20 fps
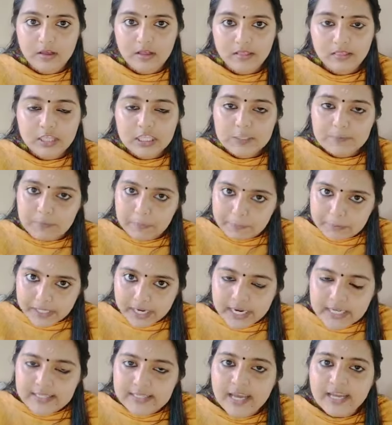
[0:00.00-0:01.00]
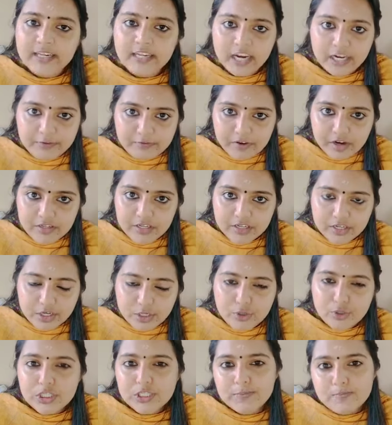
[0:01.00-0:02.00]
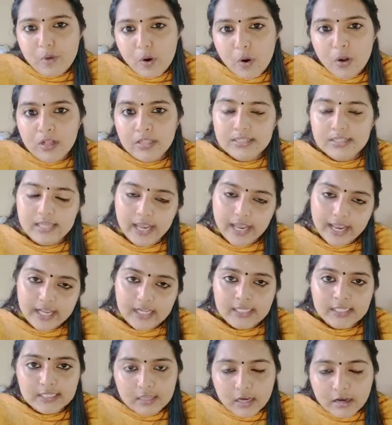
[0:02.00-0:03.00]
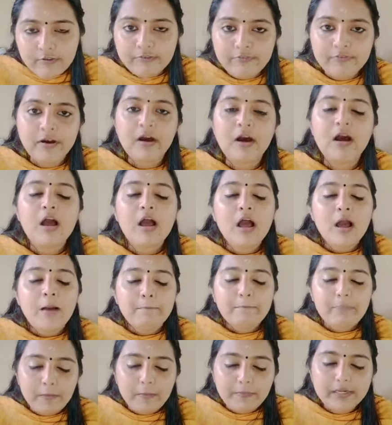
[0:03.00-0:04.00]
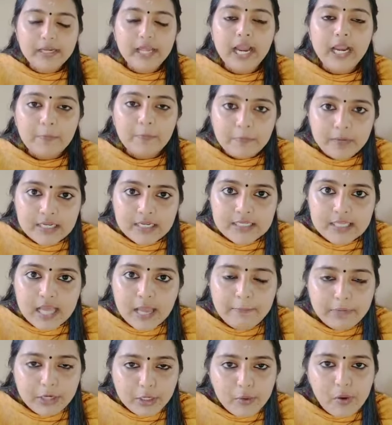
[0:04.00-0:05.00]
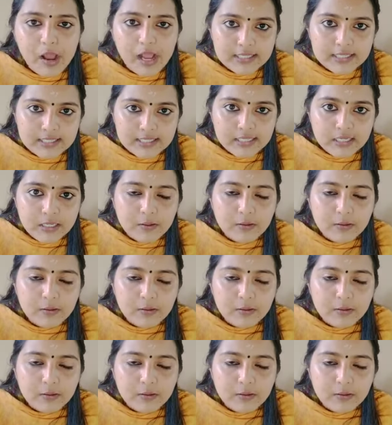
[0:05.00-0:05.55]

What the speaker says: These peptides are converted into small chains of peptide plus amino acid